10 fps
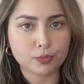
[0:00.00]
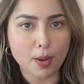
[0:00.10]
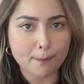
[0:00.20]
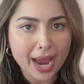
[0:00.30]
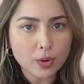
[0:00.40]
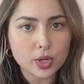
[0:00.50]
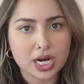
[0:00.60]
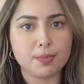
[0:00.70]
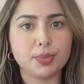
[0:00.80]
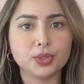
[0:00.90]
power
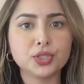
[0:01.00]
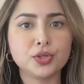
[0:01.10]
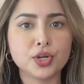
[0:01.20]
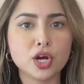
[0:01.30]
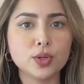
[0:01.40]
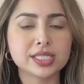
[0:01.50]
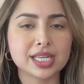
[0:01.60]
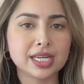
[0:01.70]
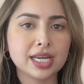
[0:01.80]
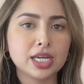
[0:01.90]
couple, you know? It's like
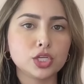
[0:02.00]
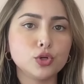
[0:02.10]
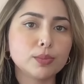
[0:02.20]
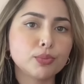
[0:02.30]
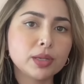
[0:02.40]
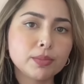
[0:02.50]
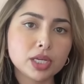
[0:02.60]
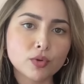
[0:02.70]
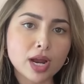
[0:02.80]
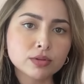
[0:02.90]
you could bring mm-hmm. me
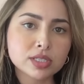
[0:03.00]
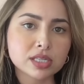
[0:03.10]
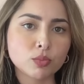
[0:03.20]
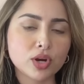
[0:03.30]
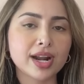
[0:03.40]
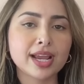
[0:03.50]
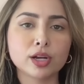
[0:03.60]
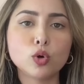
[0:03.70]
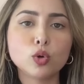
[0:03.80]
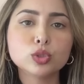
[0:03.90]
around somewhere and I can
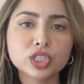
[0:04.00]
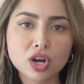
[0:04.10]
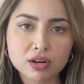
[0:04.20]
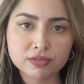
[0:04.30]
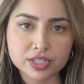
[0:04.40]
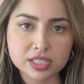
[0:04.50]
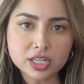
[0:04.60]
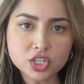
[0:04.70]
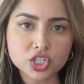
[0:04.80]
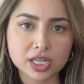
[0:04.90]
hold a
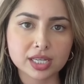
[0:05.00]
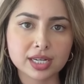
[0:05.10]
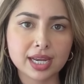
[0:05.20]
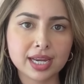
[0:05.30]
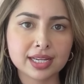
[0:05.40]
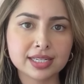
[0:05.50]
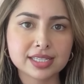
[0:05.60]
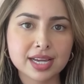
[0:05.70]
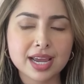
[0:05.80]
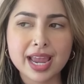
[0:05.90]
conversation. And
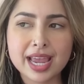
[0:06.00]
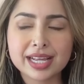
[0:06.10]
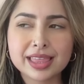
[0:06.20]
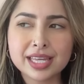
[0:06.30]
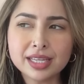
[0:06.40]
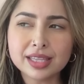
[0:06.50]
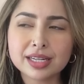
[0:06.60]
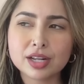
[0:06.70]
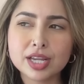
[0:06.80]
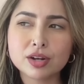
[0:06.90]
and I mm-hmm. think that
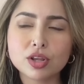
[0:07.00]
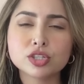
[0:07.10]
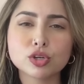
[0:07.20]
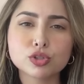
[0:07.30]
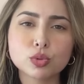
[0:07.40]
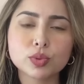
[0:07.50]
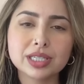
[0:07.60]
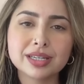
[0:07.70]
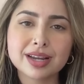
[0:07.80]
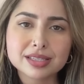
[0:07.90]
it it's also really
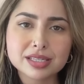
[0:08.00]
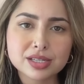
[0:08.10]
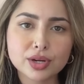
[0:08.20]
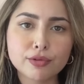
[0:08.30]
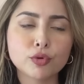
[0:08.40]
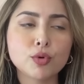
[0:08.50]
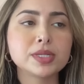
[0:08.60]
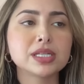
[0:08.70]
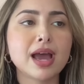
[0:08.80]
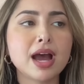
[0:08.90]
necessary for women to
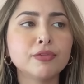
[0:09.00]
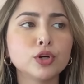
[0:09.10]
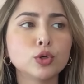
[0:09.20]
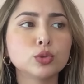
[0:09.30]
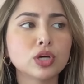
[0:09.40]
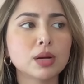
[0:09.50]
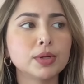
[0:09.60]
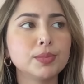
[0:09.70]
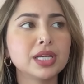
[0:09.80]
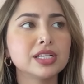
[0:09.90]
have her own dharma
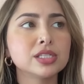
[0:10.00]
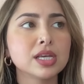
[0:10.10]
because